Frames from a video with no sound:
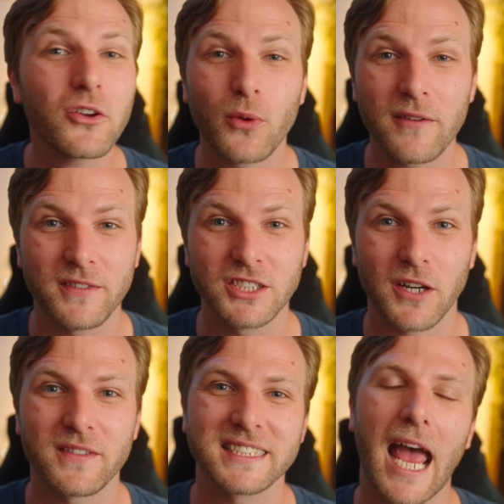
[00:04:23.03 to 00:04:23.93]
great feature
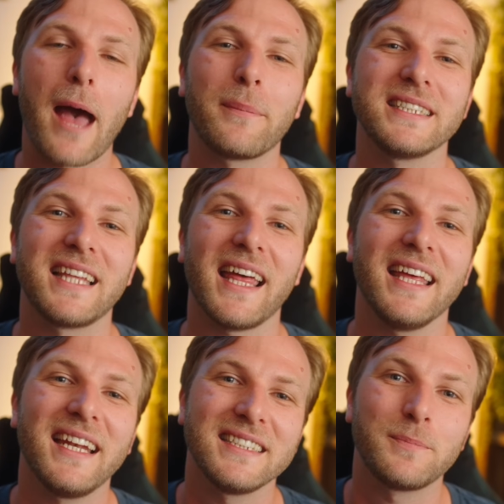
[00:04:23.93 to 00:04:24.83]
of this app is that
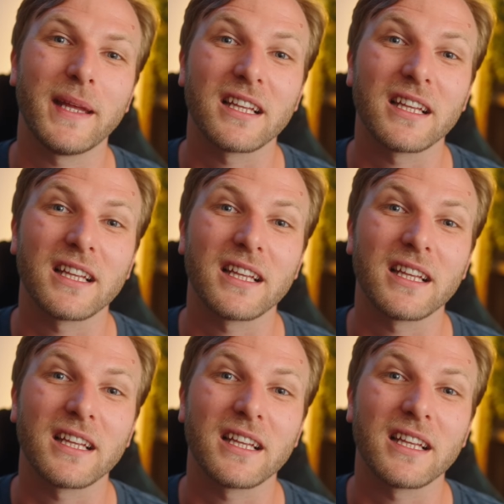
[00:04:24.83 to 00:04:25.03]
it has been